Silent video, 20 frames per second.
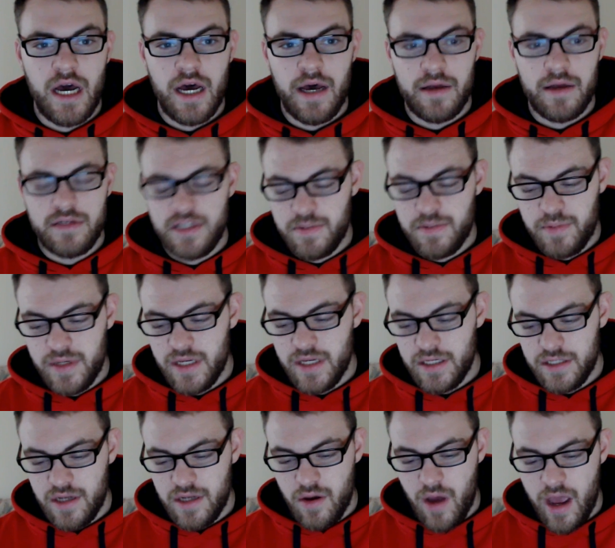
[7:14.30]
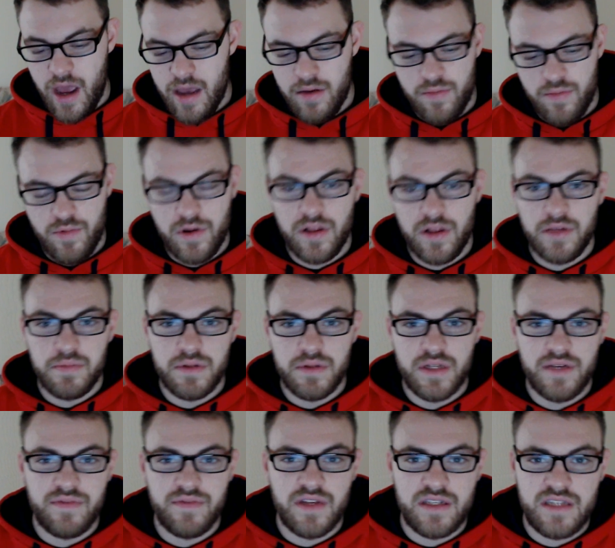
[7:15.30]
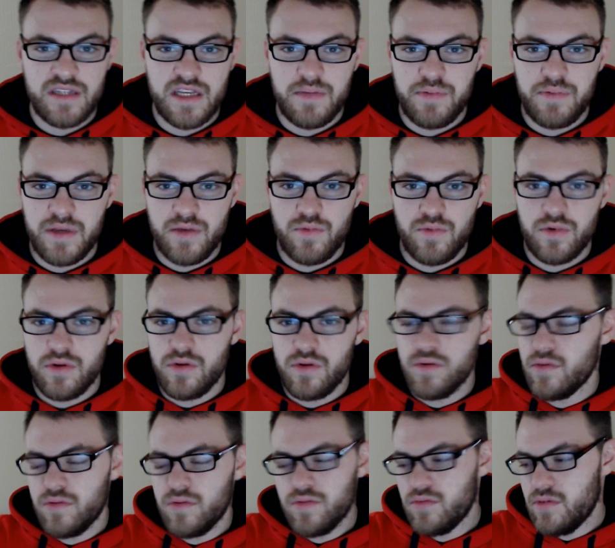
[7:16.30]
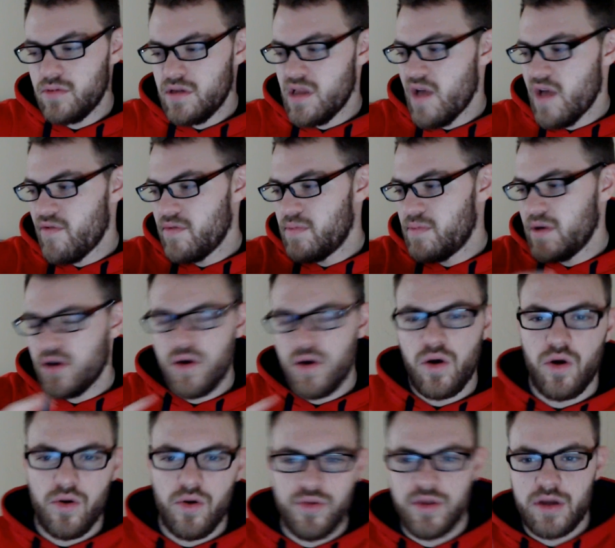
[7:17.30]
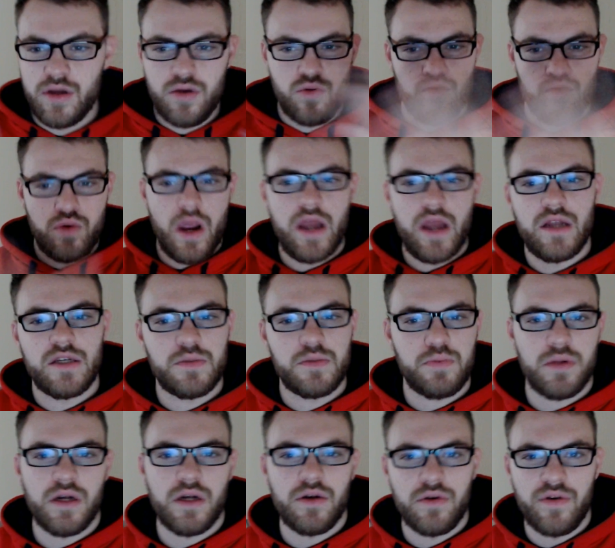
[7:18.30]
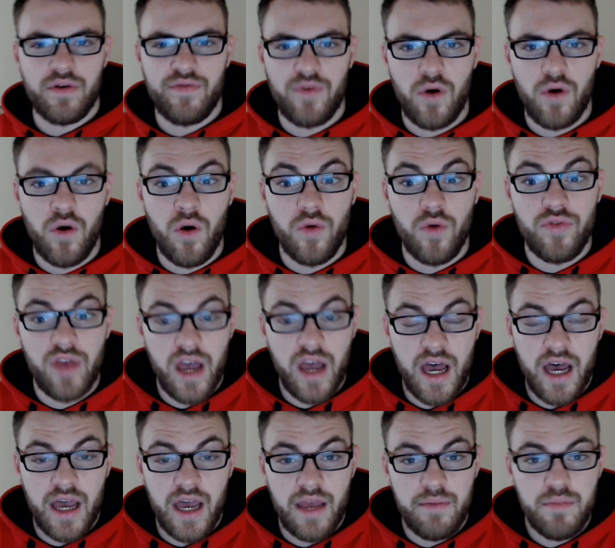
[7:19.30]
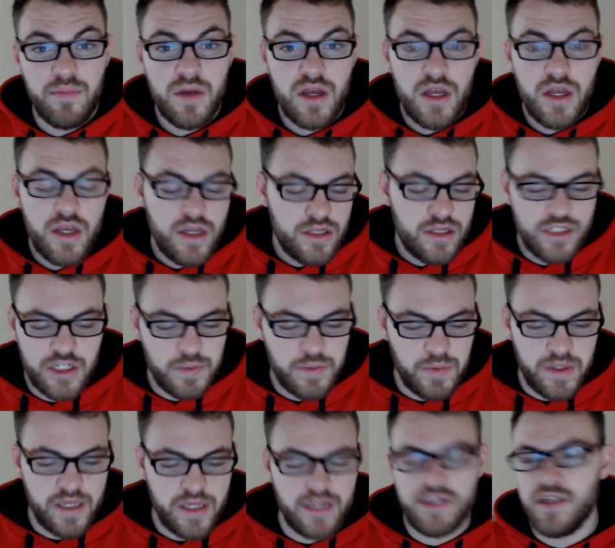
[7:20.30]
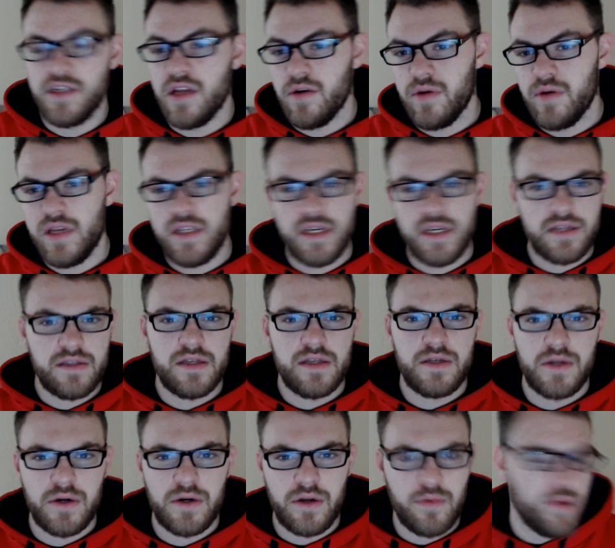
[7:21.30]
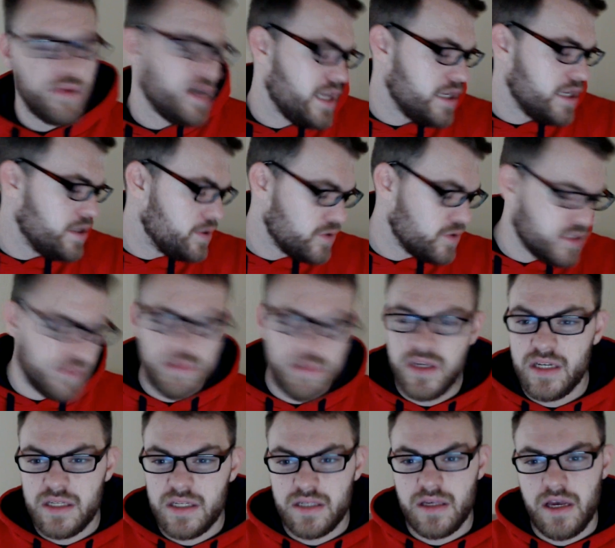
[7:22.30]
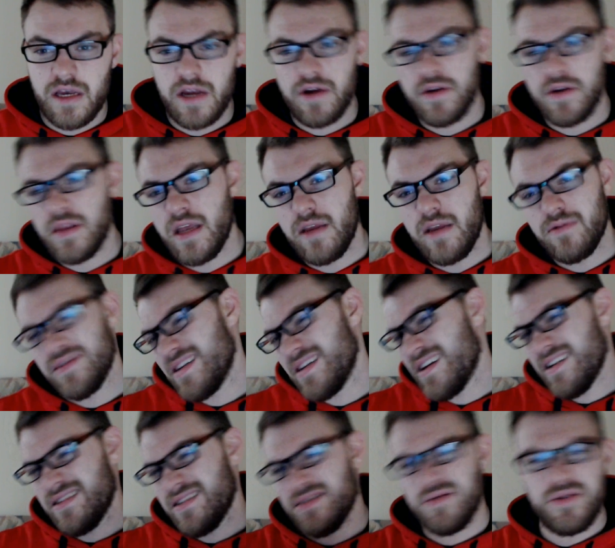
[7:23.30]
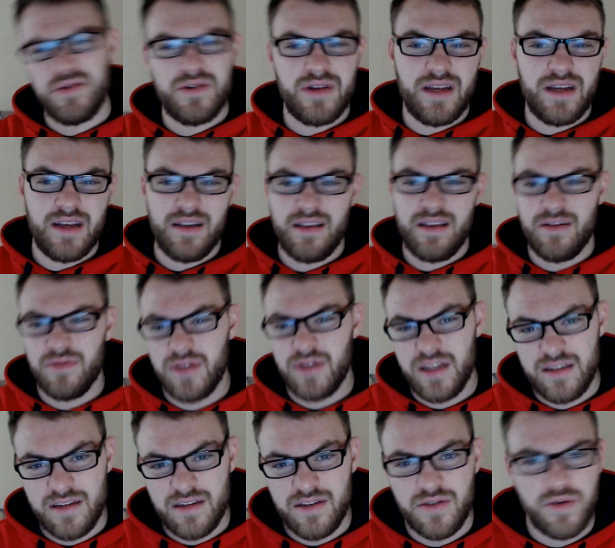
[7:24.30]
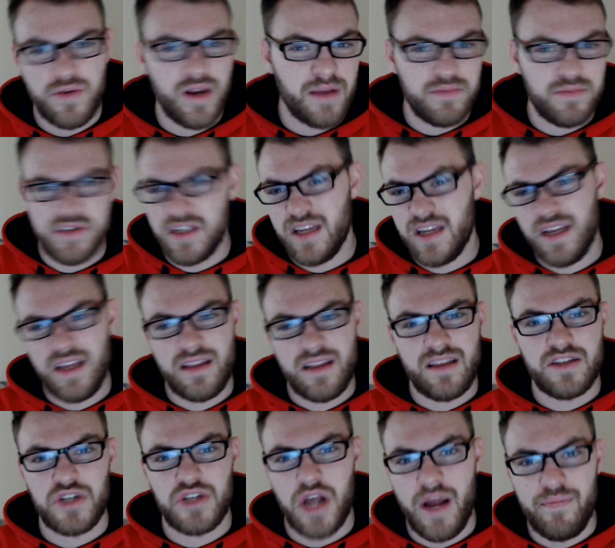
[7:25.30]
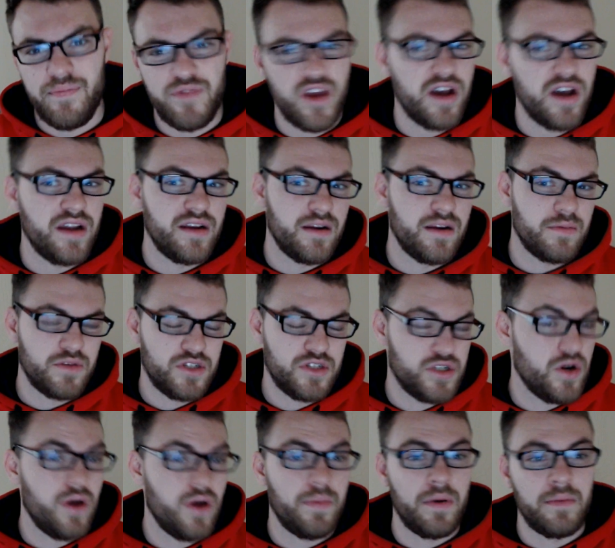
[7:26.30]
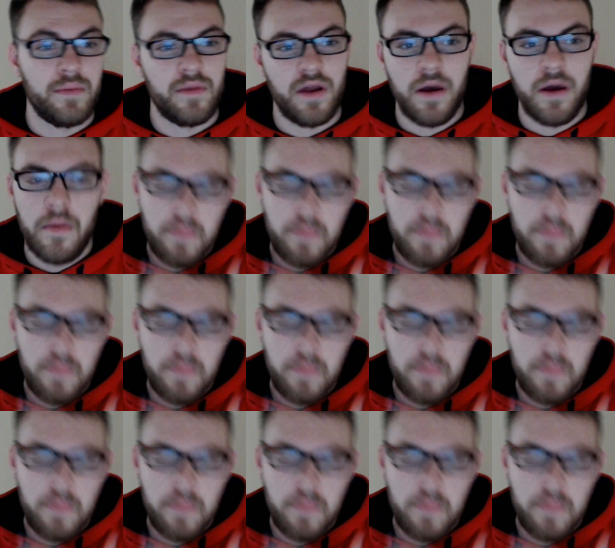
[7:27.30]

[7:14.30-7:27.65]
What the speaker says: Just because, you know, I really believe that TP will never be called the greatest player of all time just because, you know, he does the dirty work. He used to be a Slayer, and then he was like, oh, screw it, I don't need to do it. I'm just going to get the job done, and I'm going to show up. I'm going to,